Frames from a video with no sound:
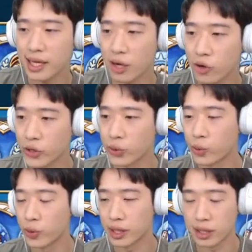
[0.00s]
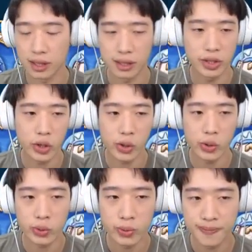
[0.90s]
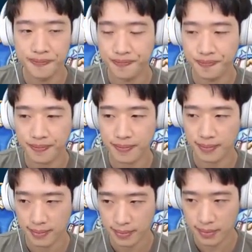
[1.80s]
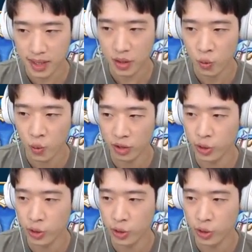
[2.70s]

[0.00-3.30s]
how you wanna know what